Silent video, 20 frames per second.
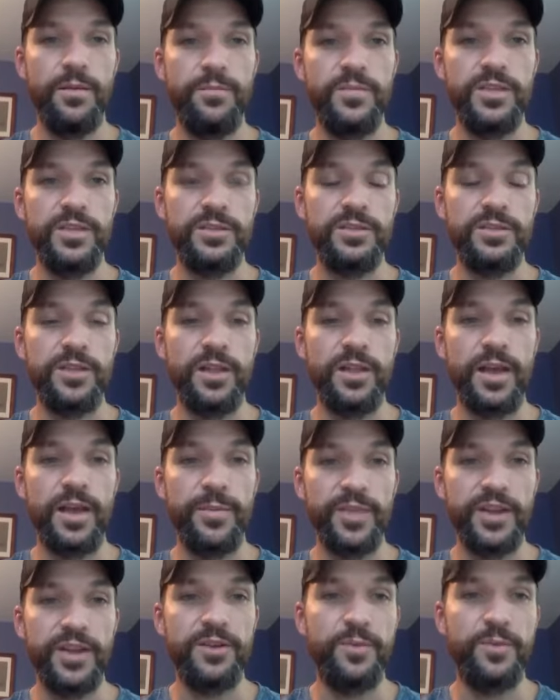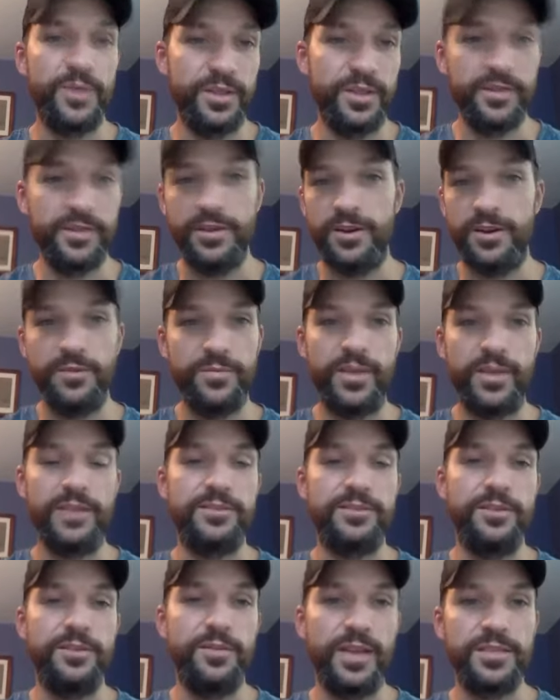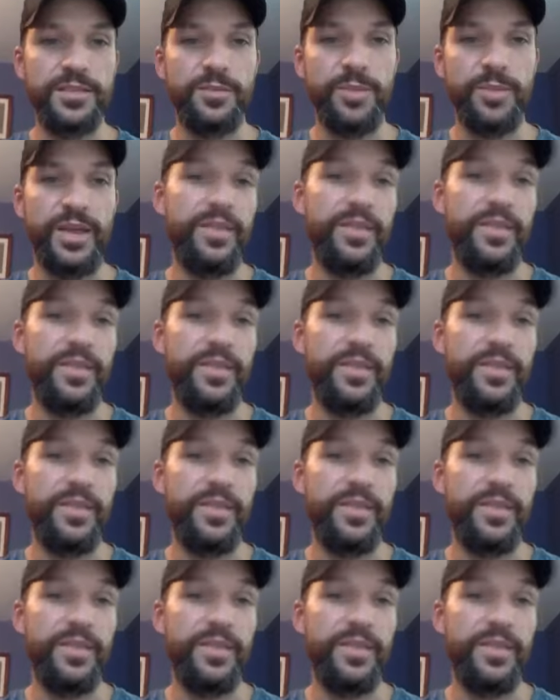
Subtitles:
this is all hypothetical, but that's the plan.